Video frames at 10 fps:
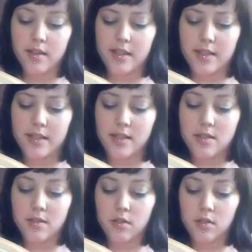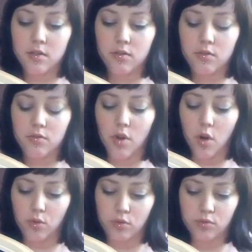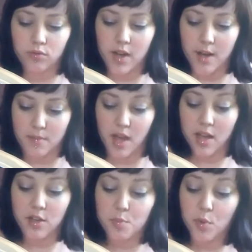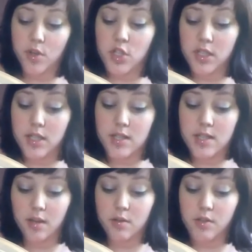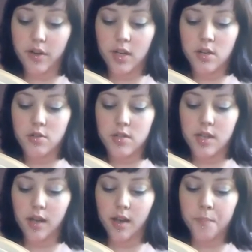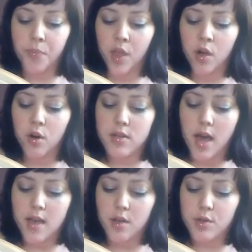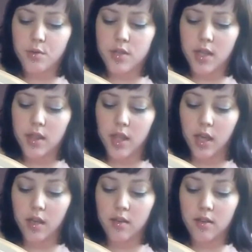That is, no, not much, but what she did say was very interesting. Her dying so suddenly..."